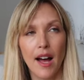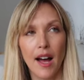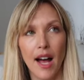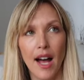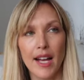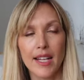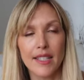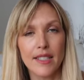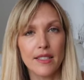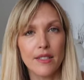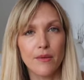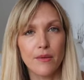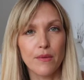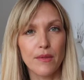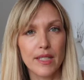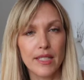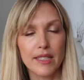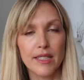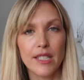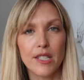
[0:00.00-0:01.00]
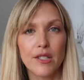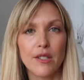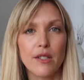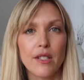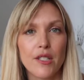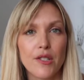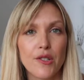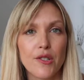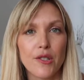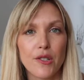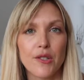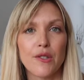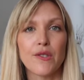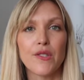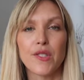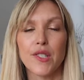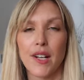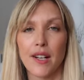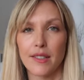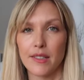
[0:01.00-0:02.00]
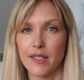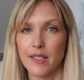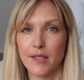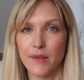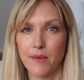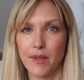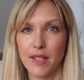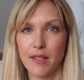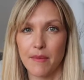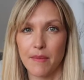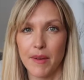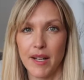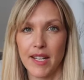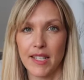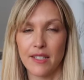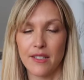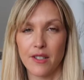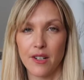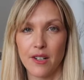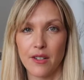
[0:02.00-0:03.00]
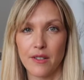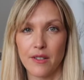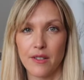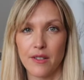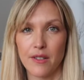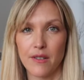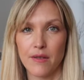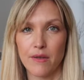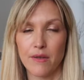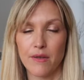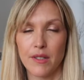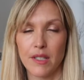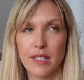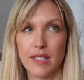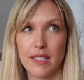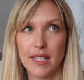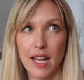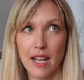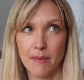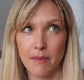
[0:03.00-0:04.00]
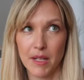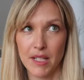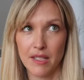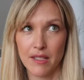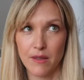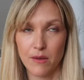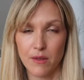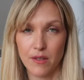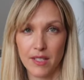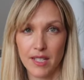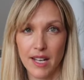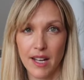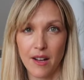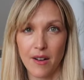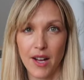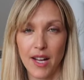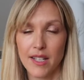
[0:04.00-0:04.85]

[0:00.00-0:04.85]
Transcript: I didn't really introduce solids with my daughter, who is 10 months old now.